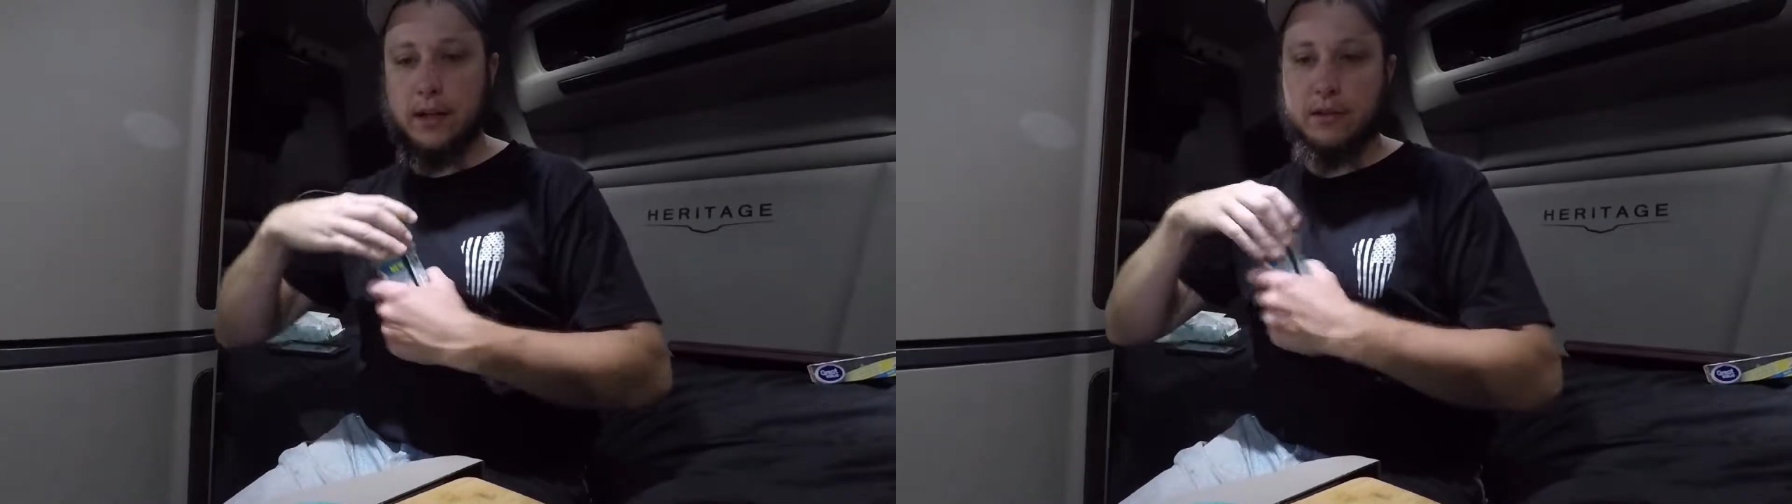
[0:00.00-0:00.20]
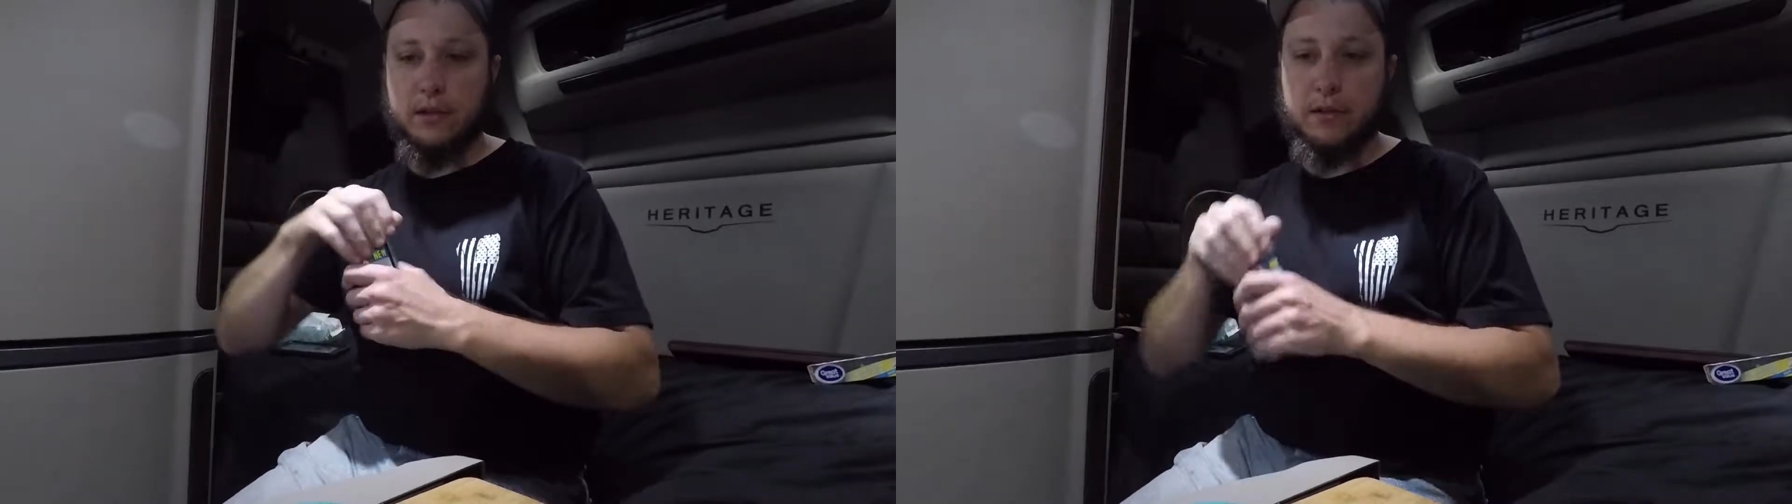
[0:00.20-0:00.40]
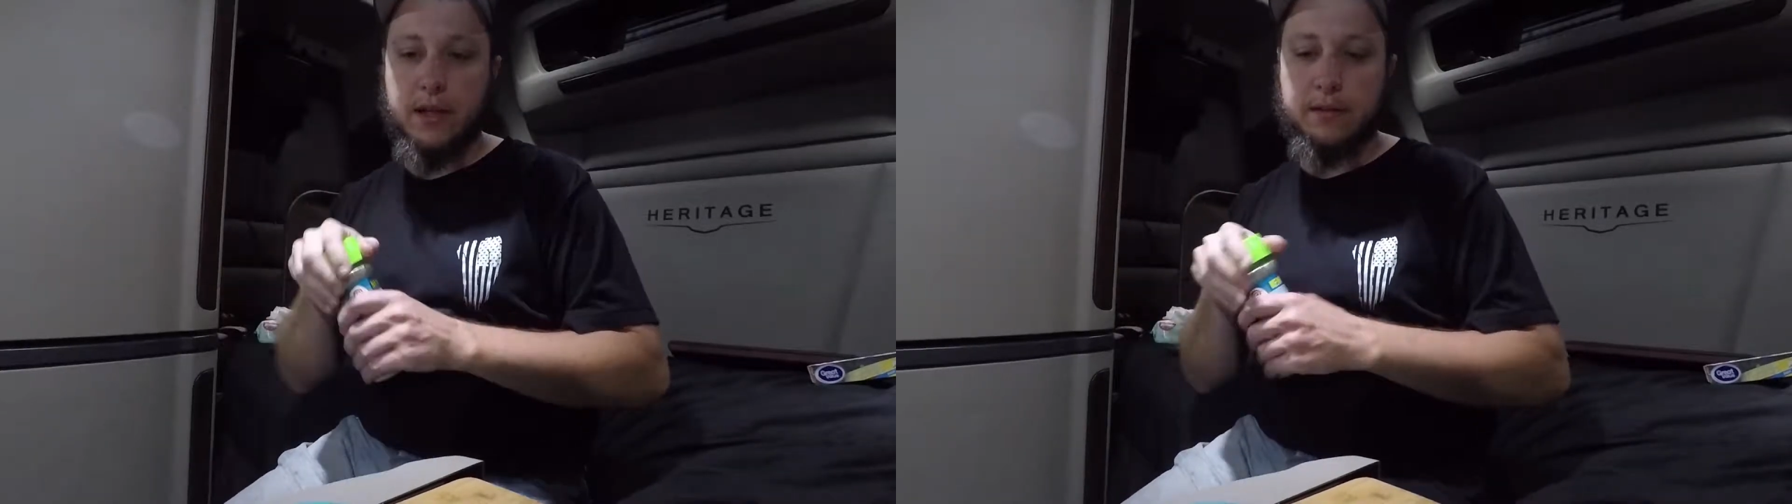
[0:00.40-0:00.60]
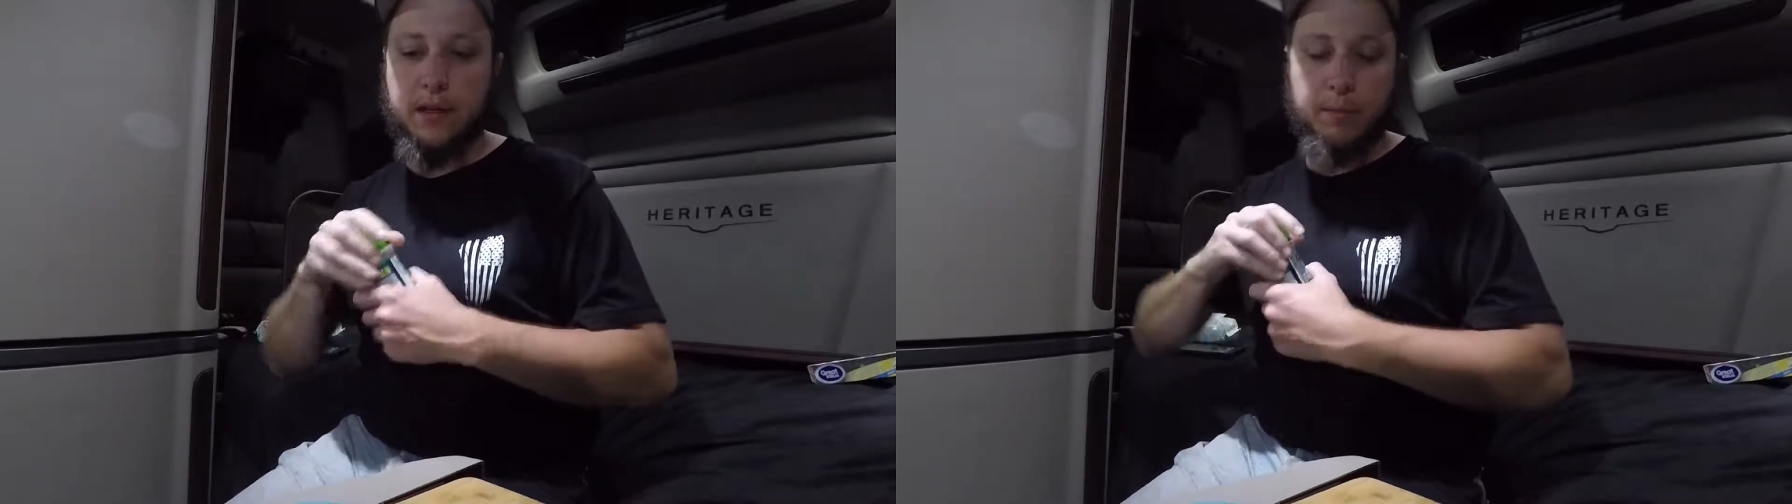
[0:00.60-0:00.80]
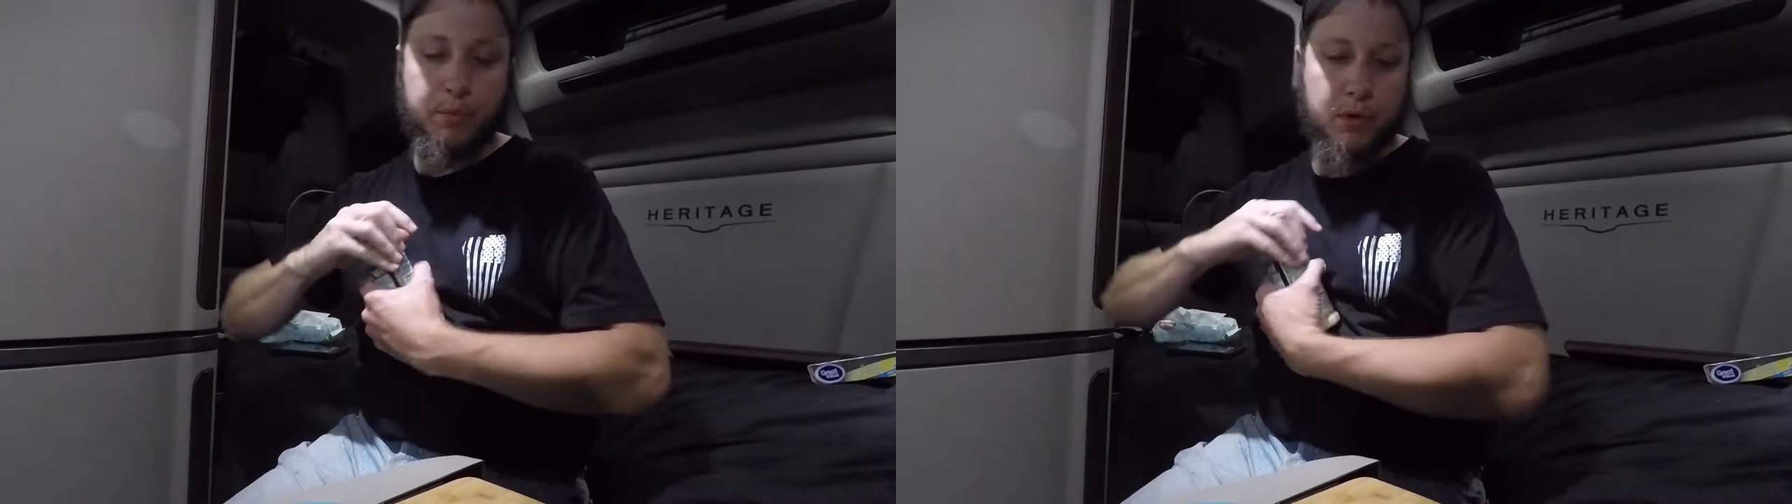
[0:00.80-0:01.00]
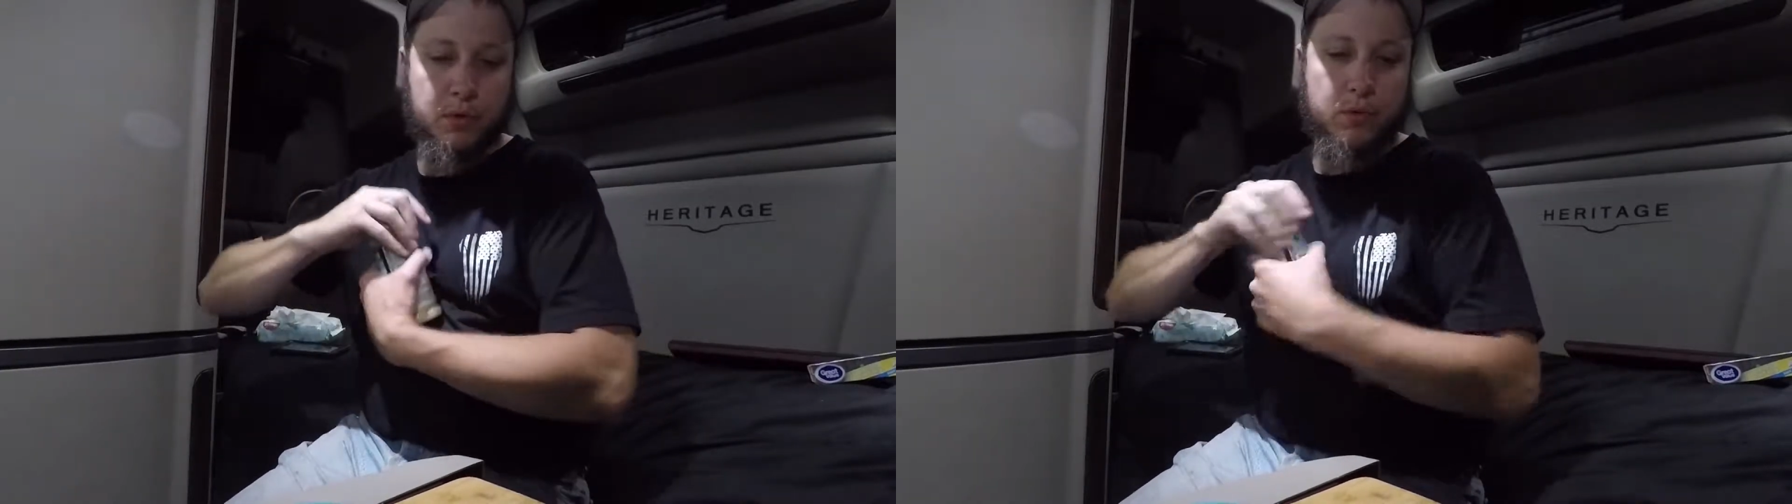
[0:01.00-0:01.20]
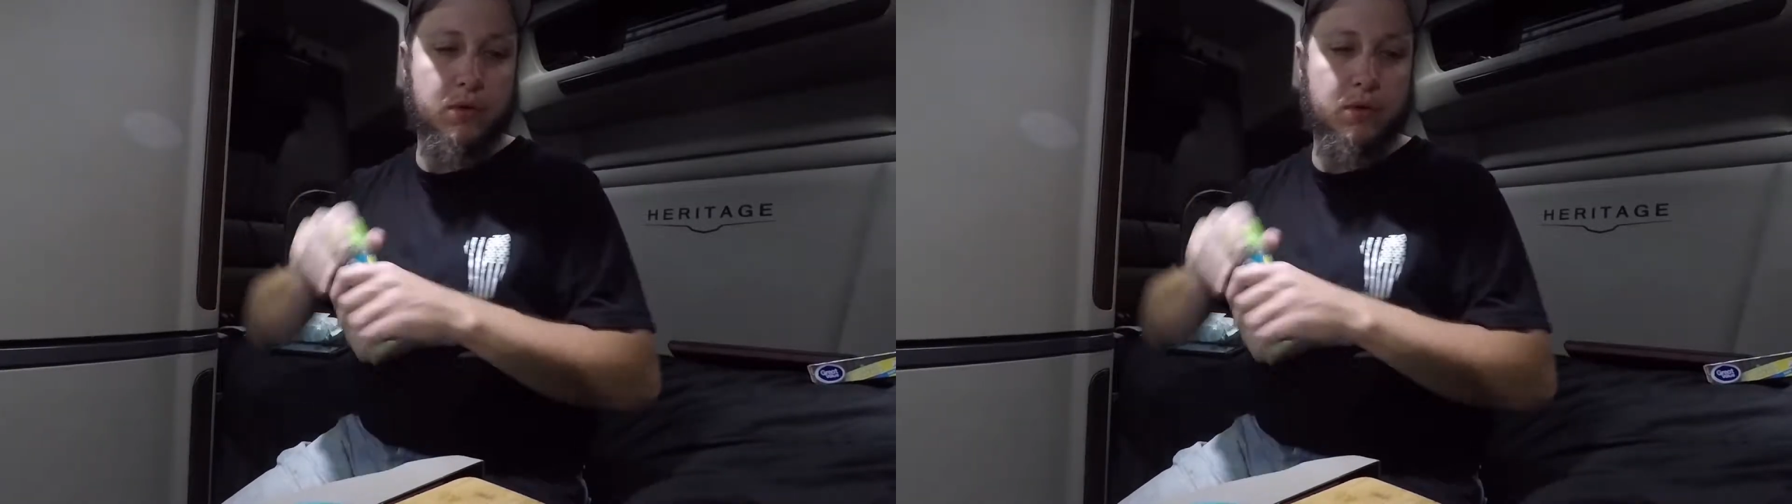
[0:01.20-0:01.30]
because it'll taste like poo.